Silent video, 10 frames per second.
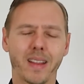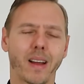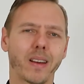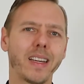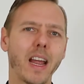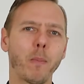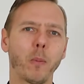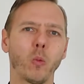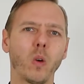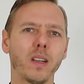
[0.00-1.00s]
Now the gap
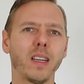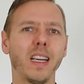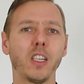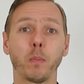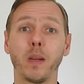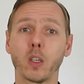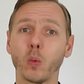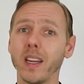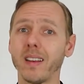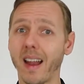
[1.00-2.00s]
1 is
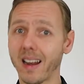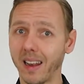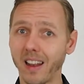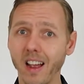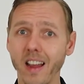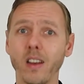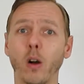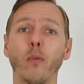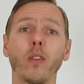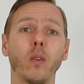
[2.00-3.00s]
between that line
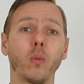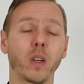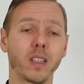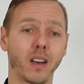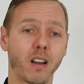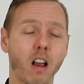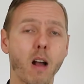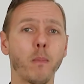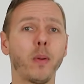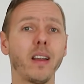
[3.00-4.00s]
of what the
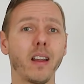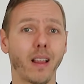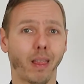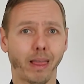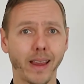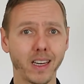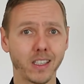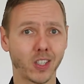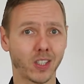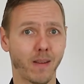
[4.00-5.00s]
company
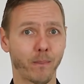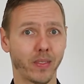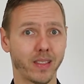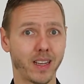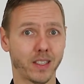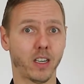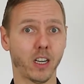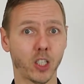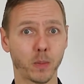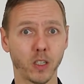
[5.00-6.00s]
thinks that the
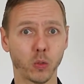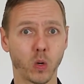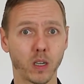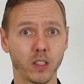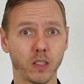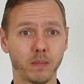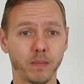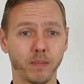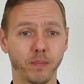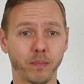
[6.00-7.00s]
customers want
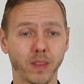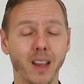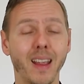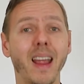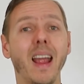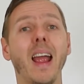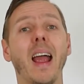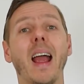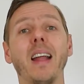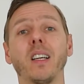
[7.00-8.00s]

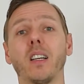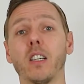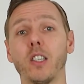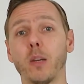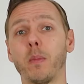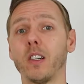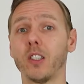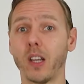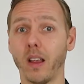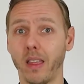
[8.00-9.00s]
and the
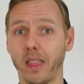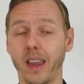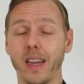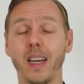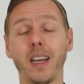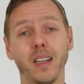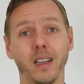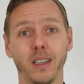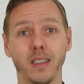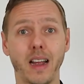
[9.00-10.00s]
customers think
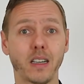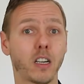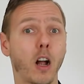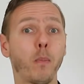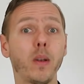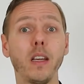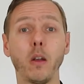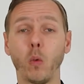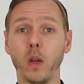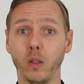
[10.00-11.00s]
that the
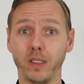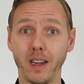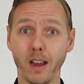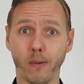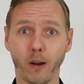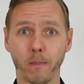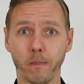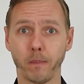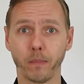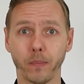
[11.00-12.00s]
company will deliver.
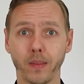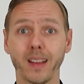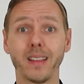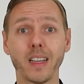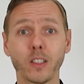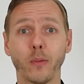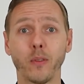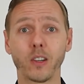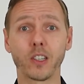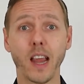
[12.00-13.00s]
That's the
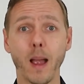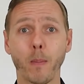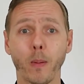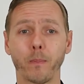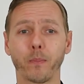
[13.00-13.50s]
first gap.